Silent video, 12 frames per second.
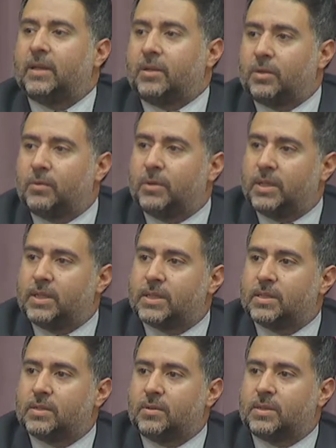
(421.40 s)
another one
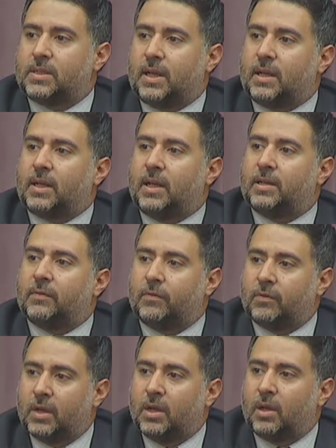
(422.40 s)
isn't, so it's not kind of
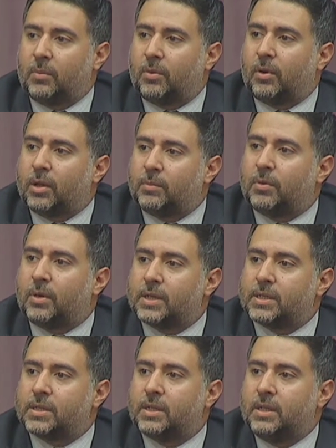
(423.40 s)
a broad
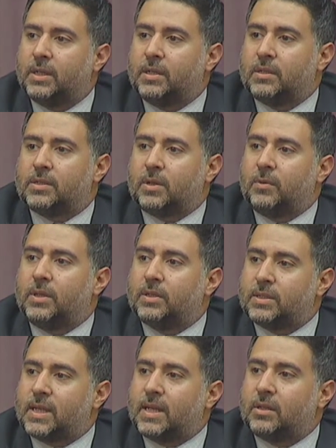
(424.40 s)
brush. So we
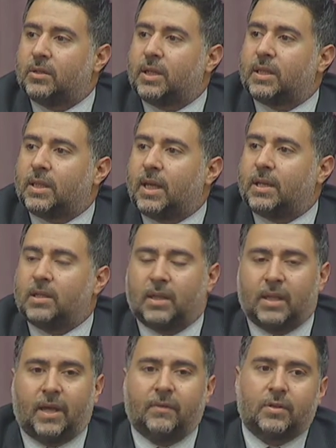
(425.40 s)
take a look at that, and a
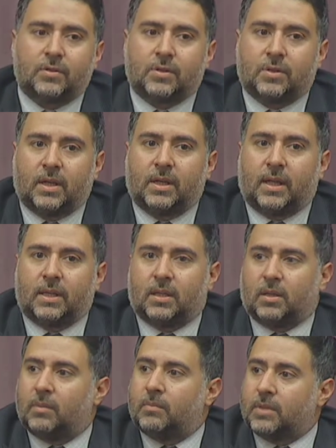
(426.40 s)
lot of those are done at
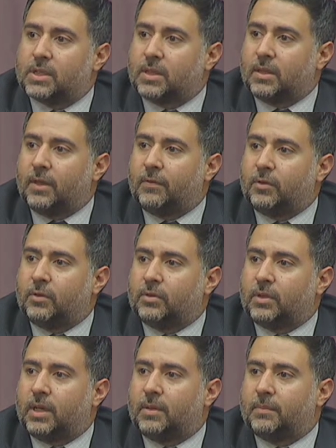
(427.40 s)
the mission
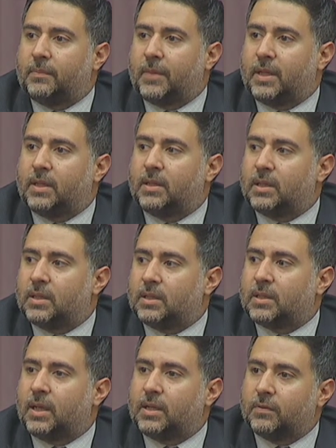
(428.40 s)
level and then
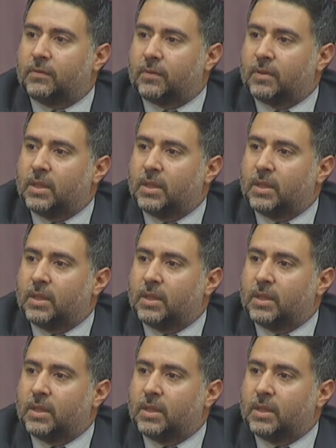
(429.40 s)
kind of